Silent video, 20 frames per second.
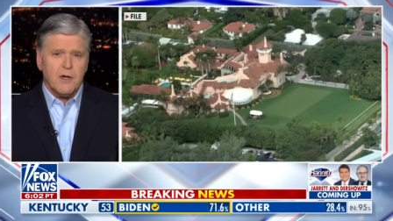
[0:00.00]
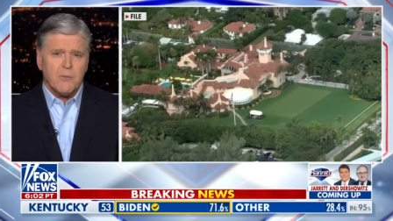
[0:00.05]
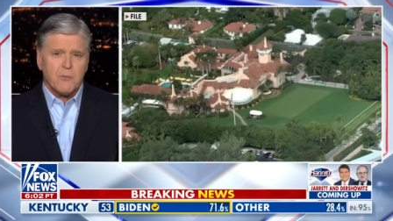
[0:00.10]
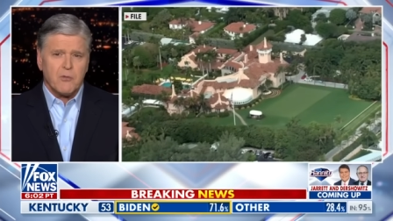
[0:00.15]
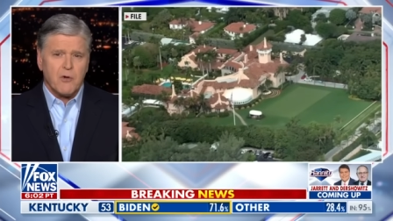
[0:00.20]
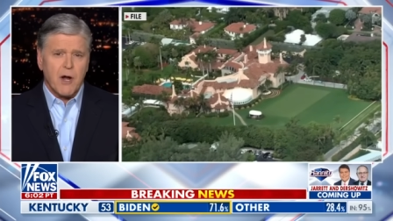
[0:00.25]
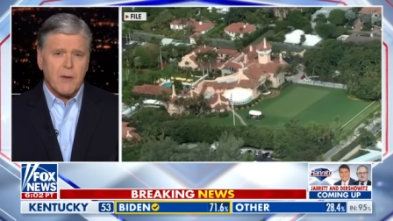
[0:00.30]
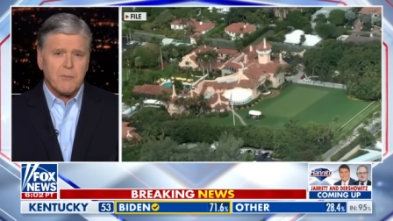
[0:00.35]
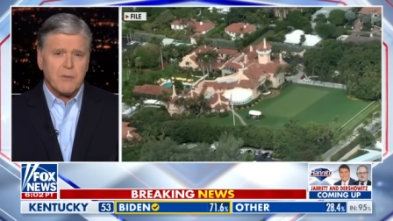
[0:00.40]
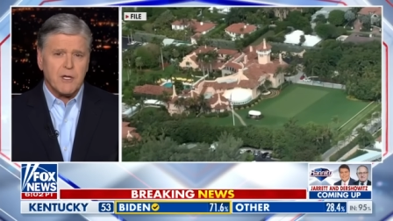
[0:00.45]

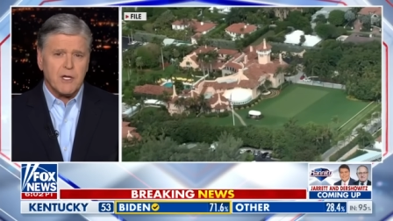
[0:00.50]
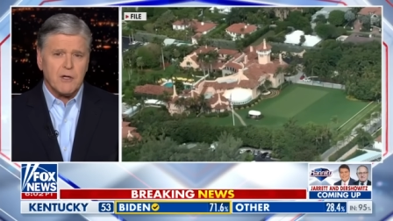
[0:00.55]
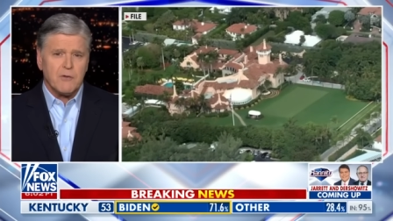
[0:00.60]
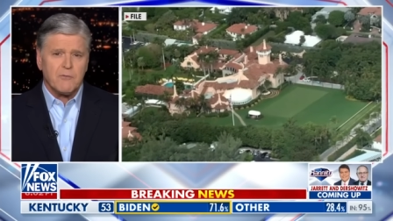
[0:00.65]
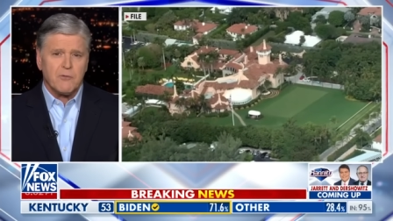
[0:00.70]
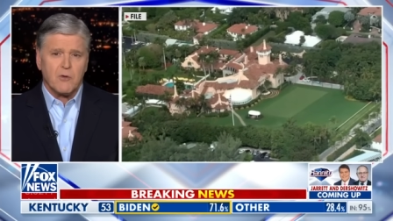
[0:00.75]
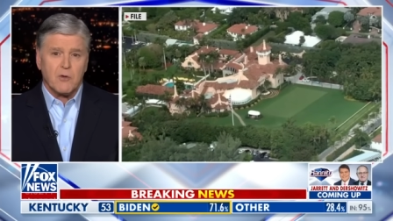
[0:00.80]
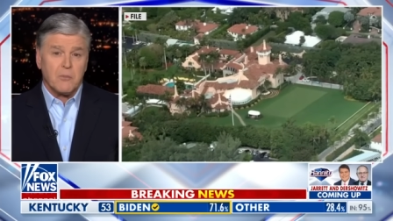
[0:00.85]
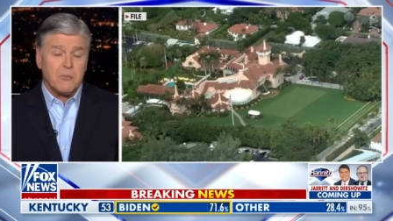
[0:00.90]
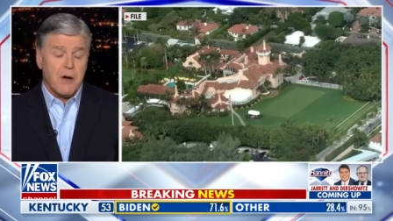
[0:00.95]
prepping
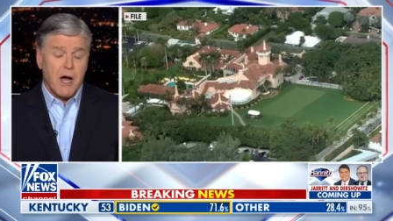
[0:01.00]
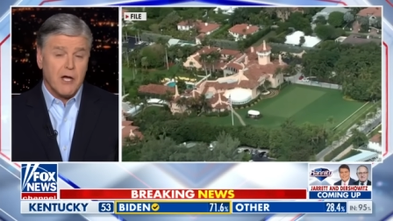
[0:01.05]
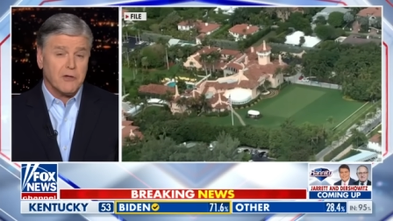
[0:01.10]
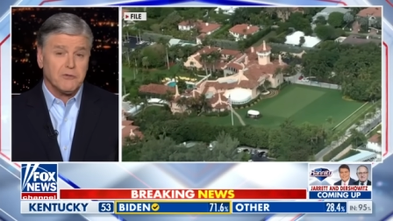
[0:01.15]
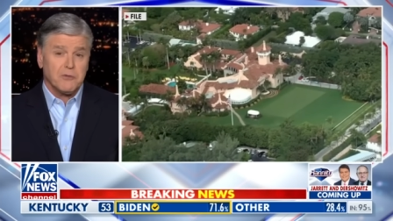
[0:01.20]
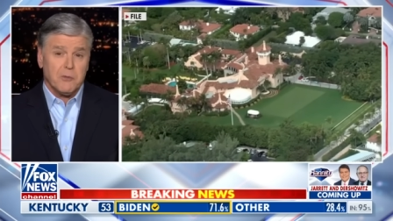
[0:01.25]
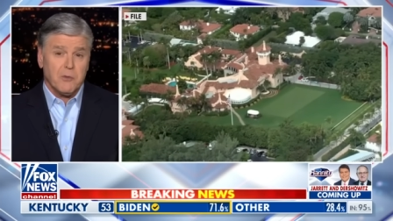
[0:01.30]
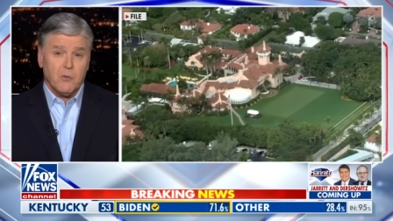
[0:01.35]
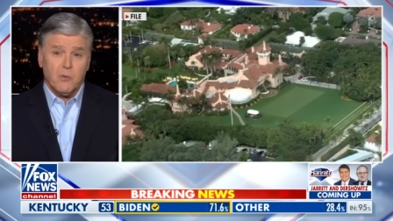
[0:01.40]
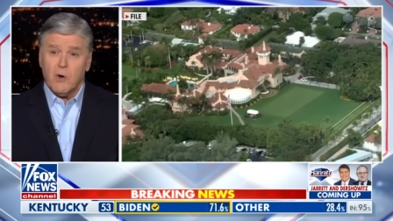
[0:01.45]
for a
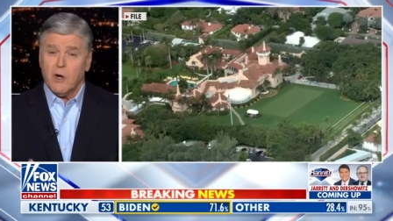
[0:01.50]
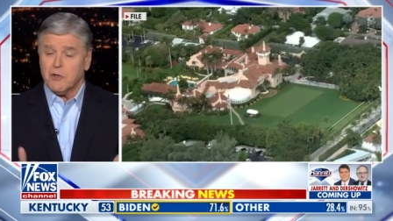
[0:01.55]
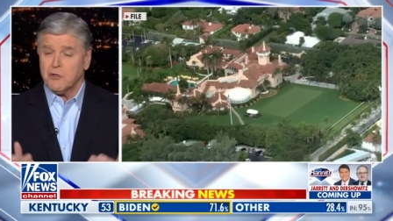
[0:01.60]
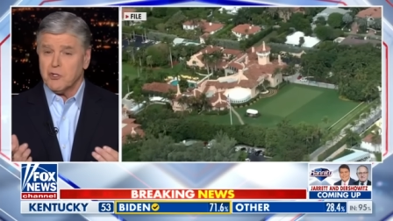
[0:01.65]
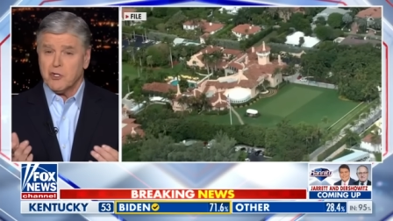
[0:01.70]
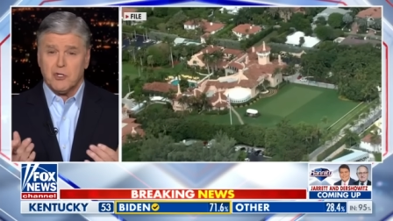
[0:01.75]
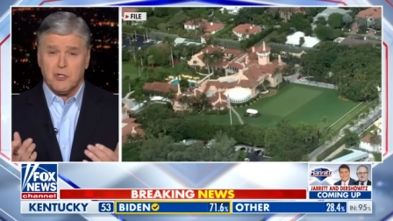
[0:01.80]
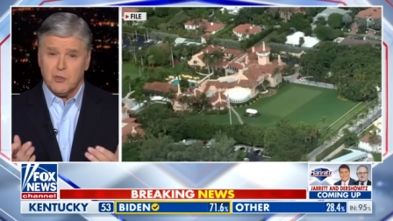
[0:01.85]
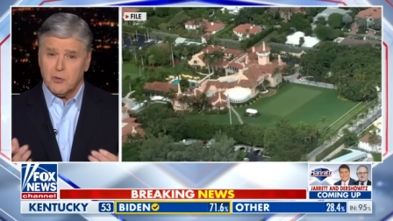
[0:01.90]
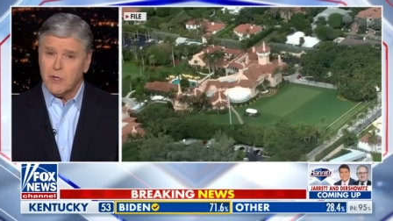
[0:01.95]
possible, what,
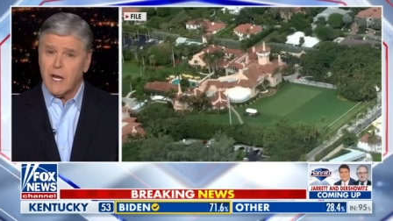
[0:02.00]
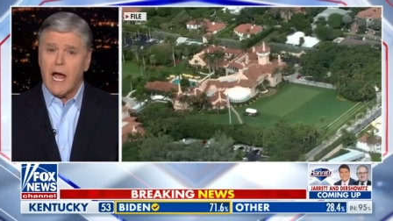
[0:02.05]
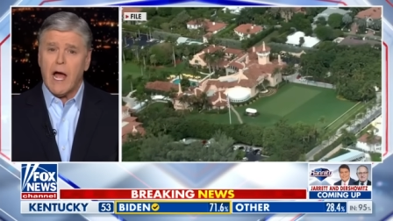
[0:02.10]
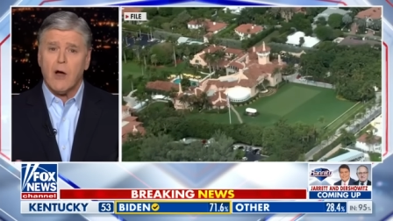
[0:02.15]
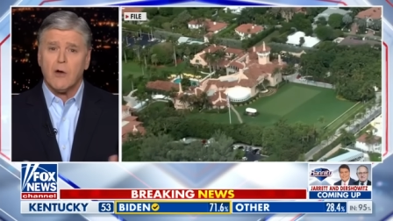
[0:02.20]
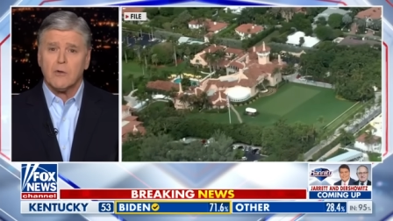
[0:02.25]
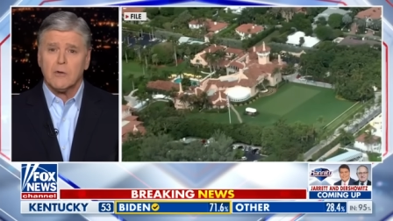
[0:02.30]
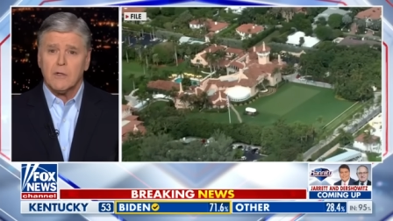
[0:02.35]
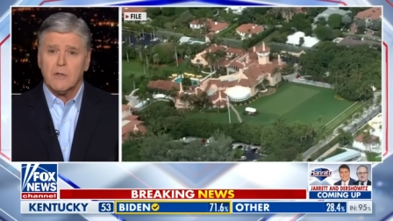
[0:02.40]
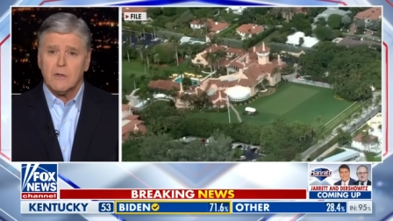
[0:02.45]

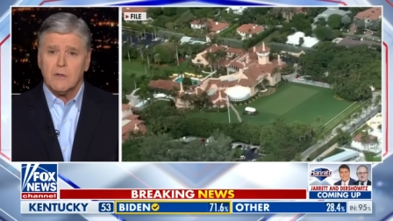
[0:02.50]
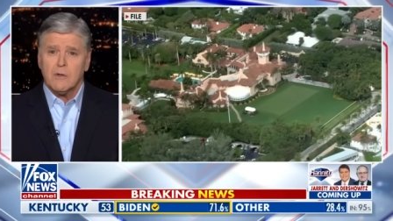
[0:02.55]
shootout?